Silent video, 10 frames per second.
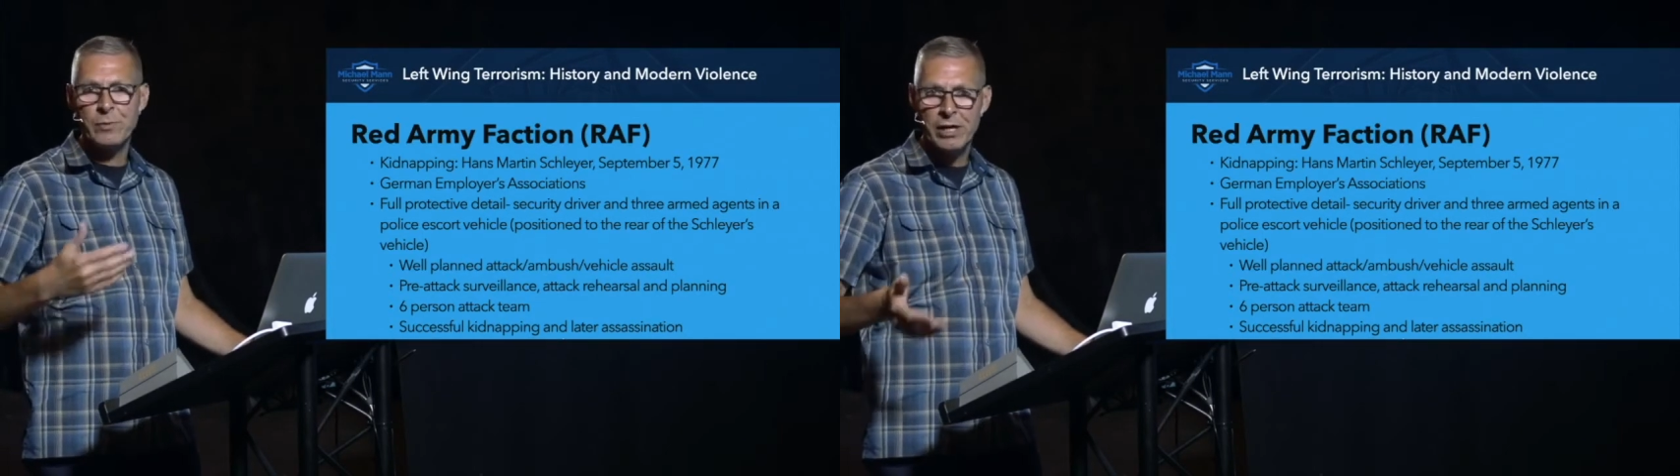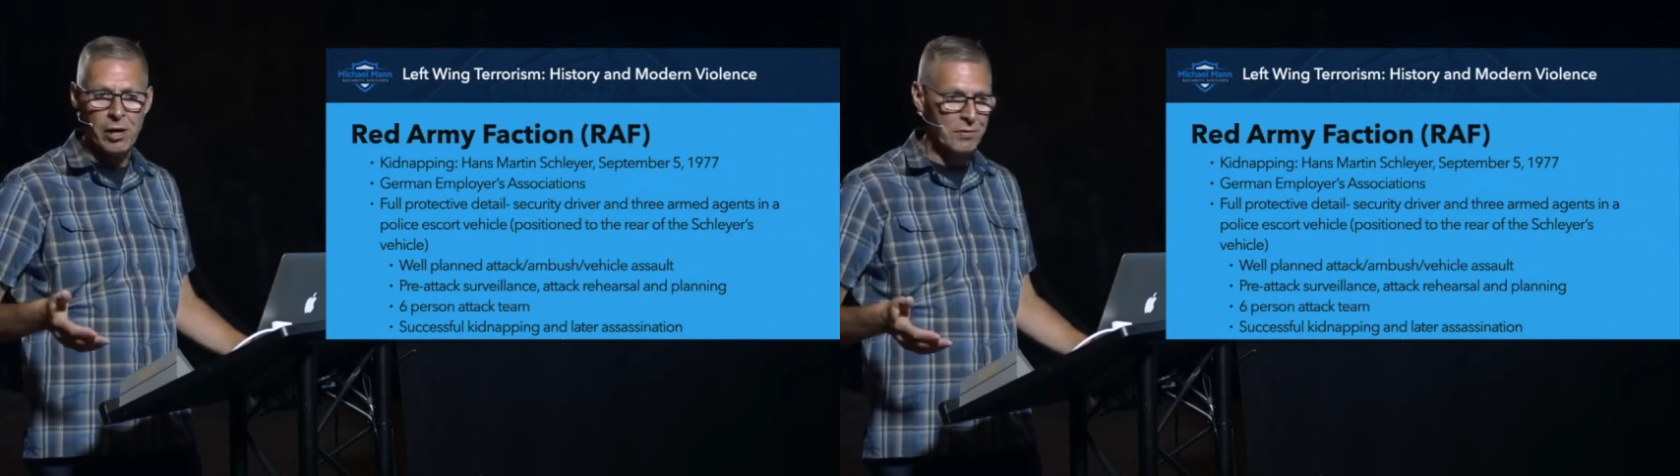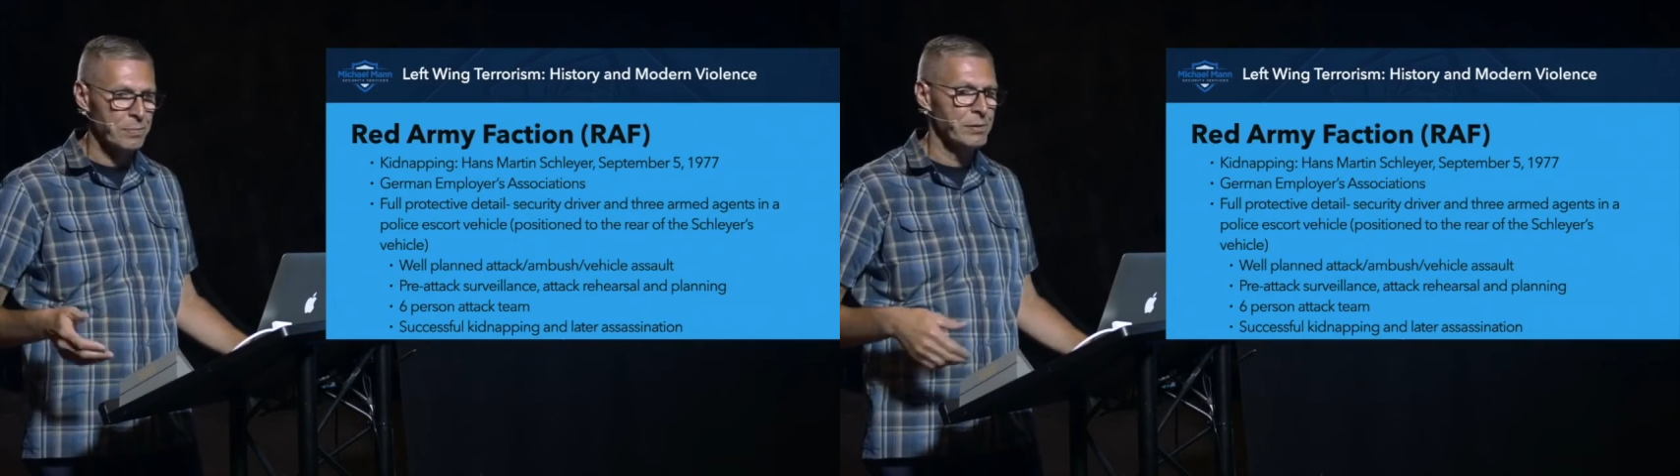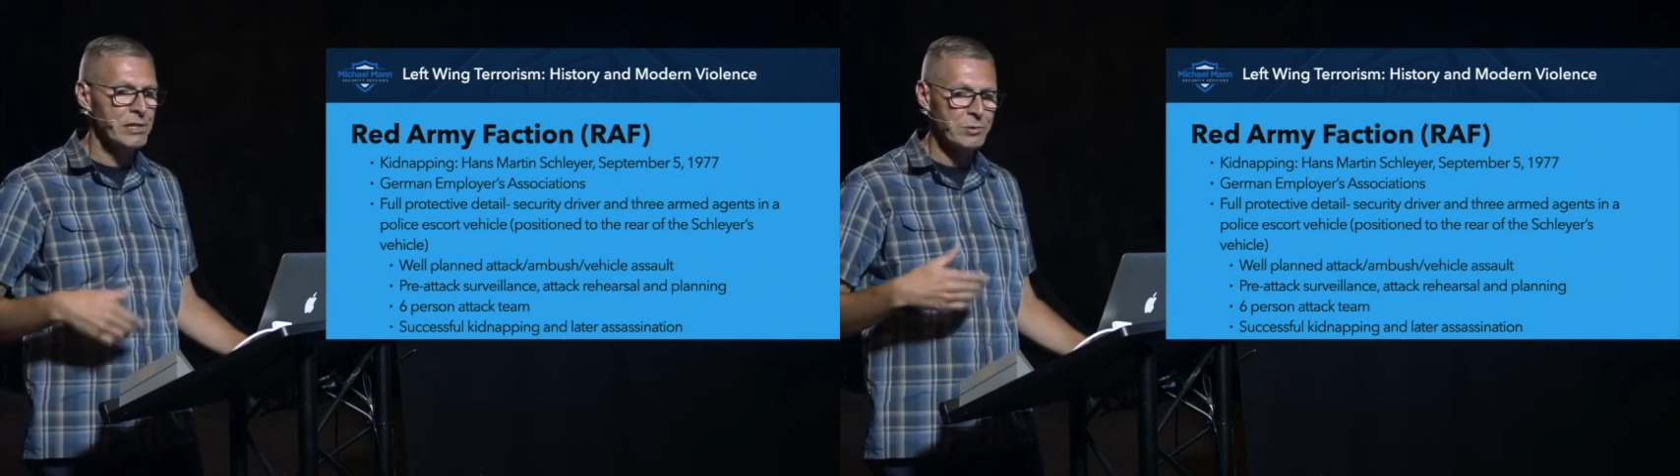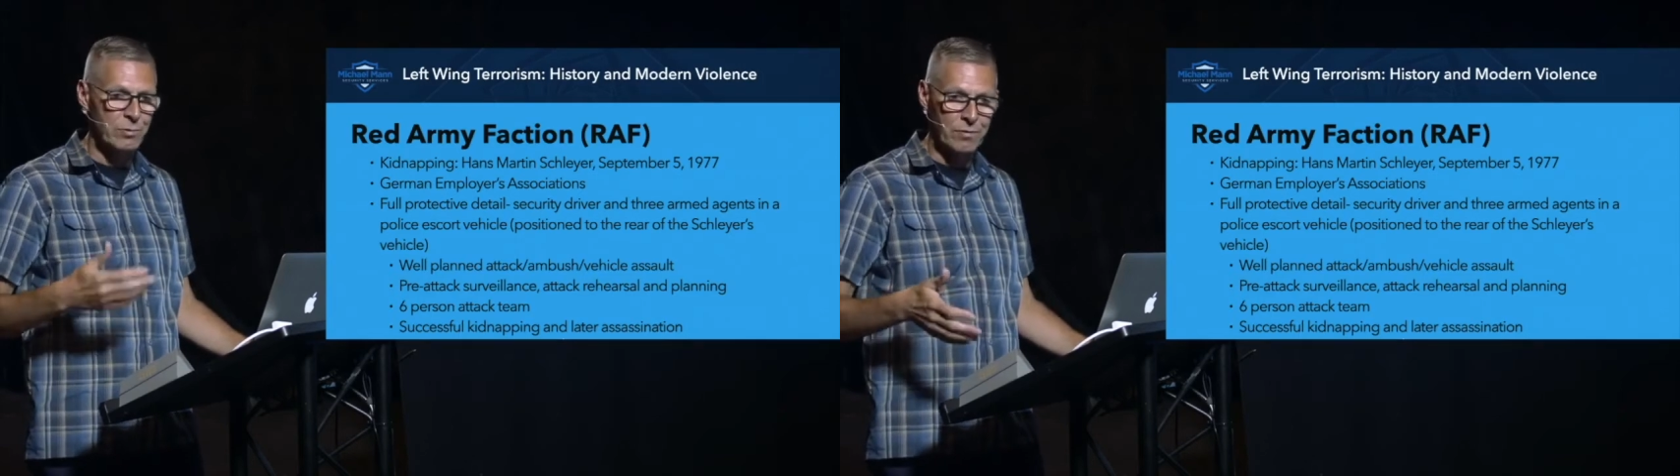We called the
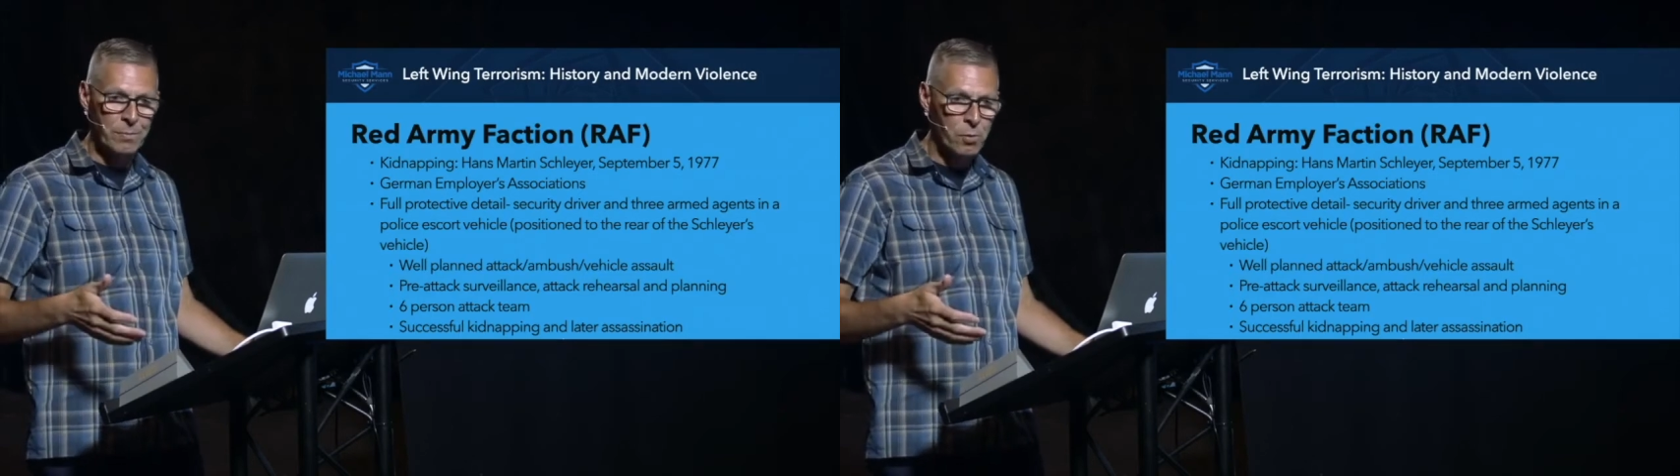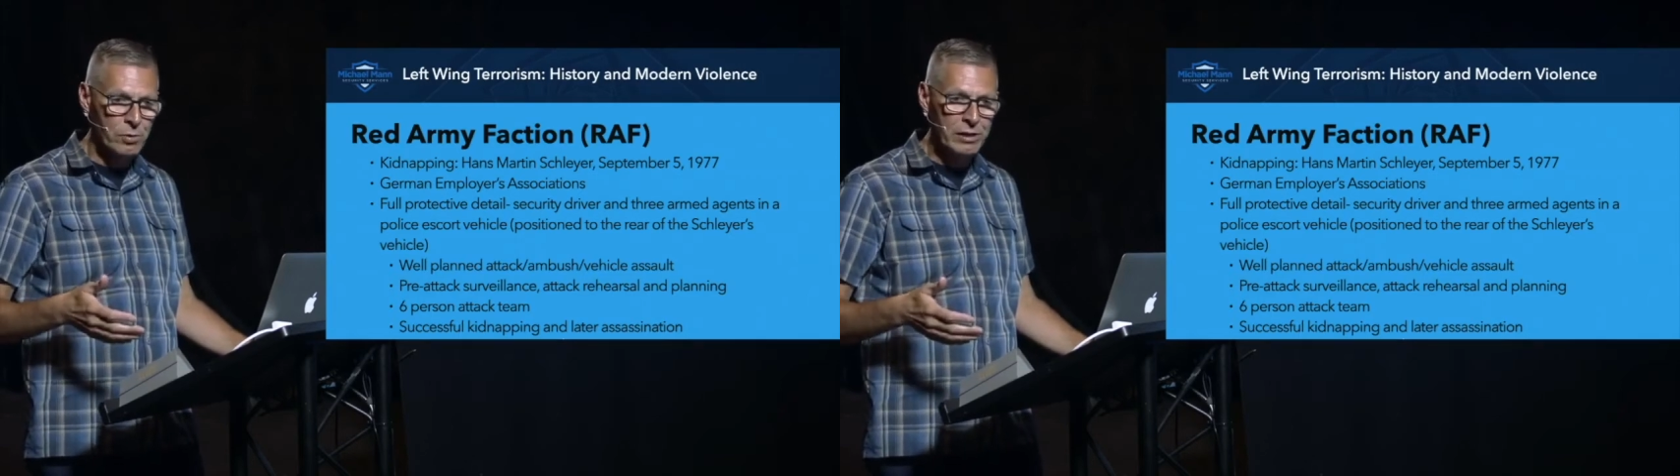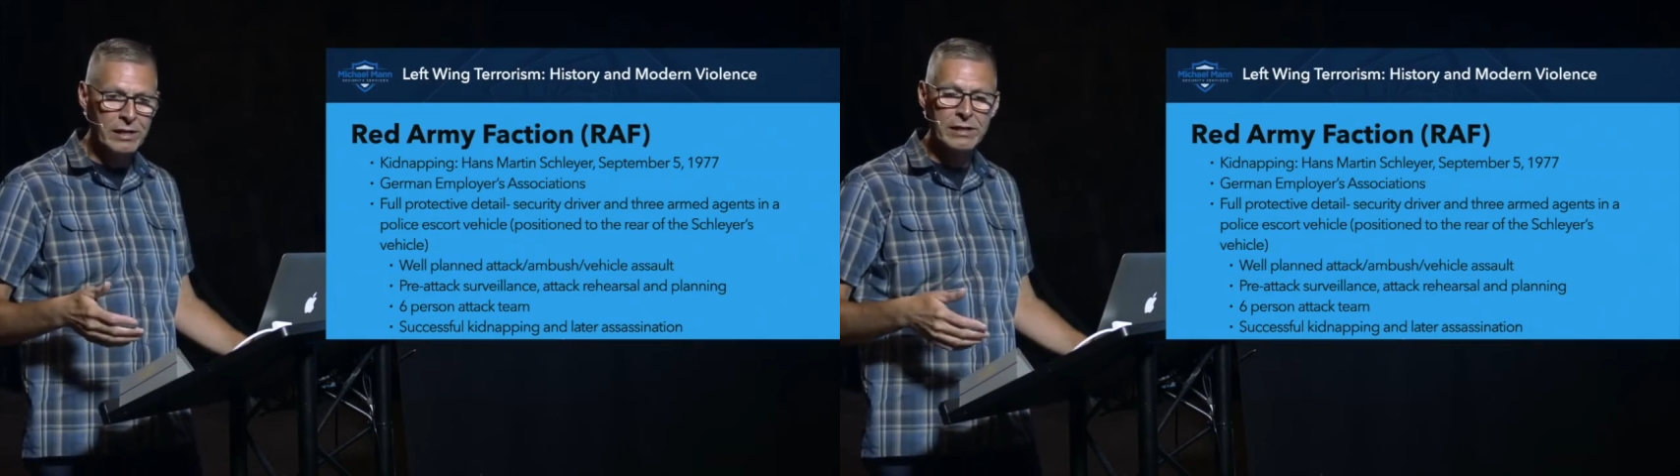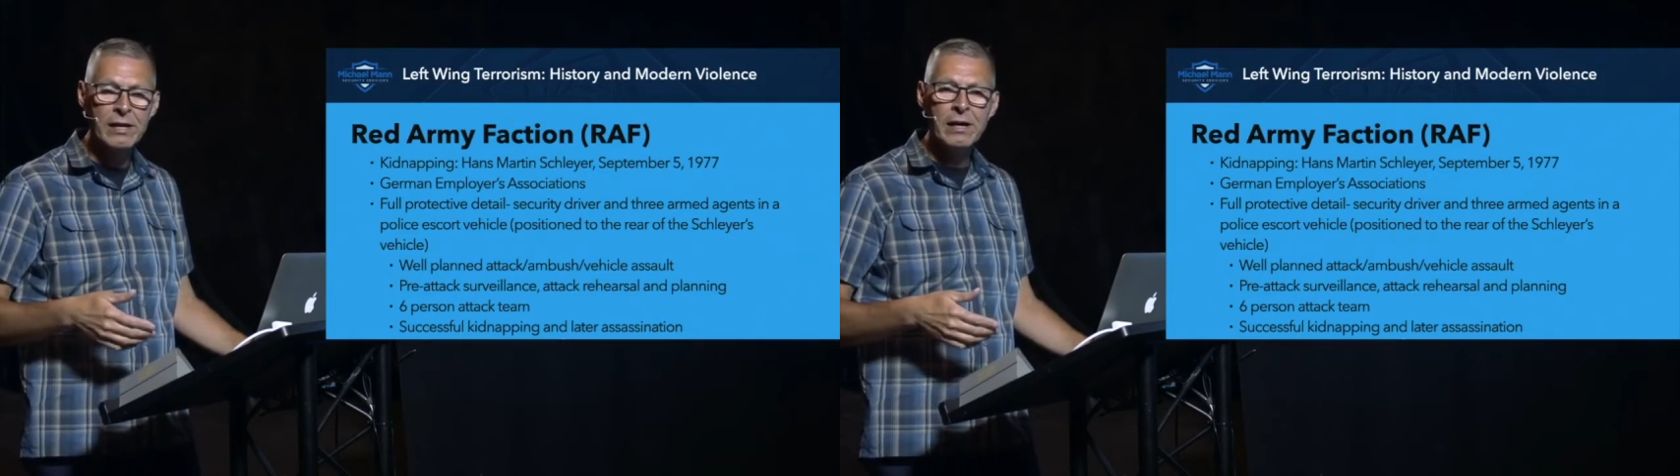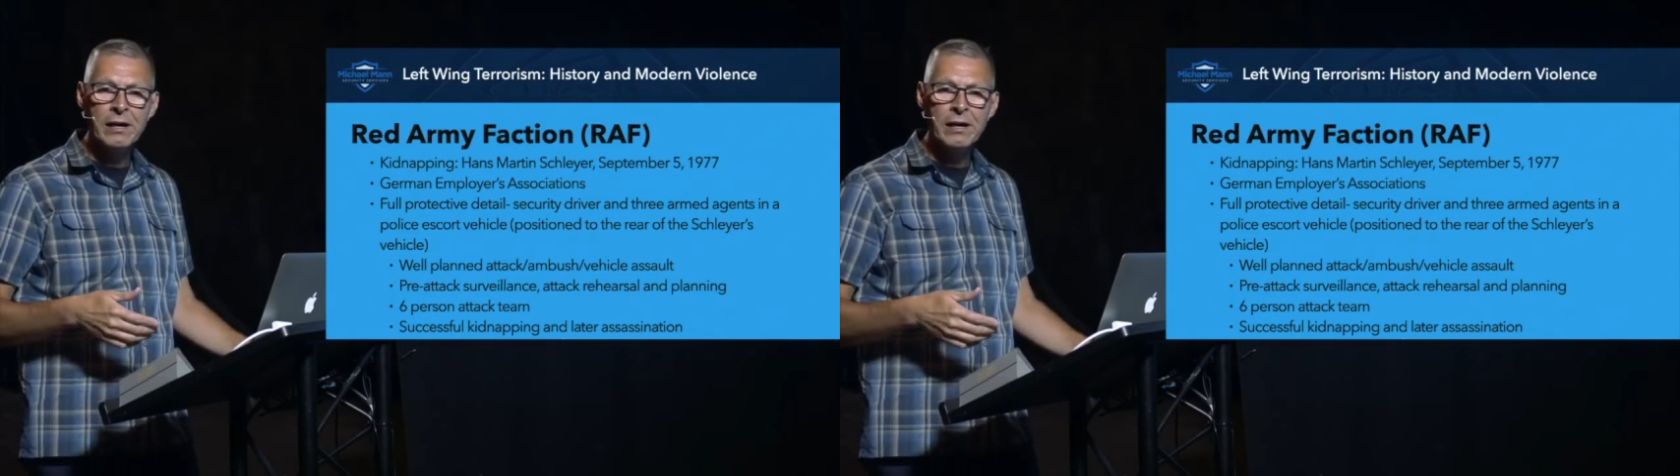police. We reported it.